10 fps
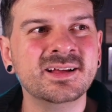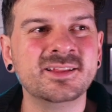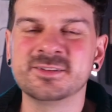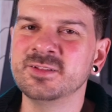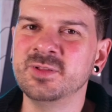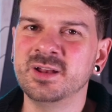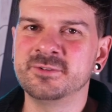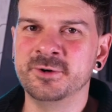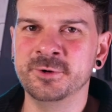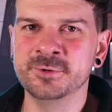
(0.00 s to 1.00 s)
There's a lot
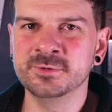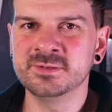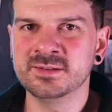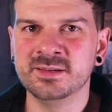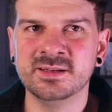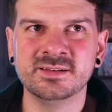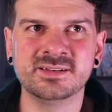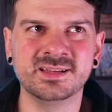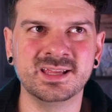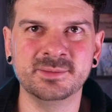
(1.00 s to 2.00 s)
of hurdles
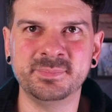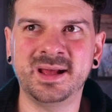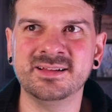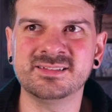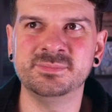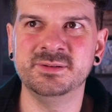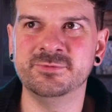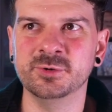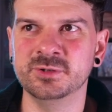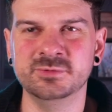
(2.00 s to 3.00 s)
to get past
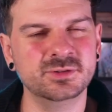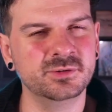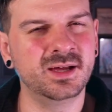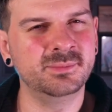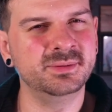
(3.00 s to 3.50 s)
before you do that,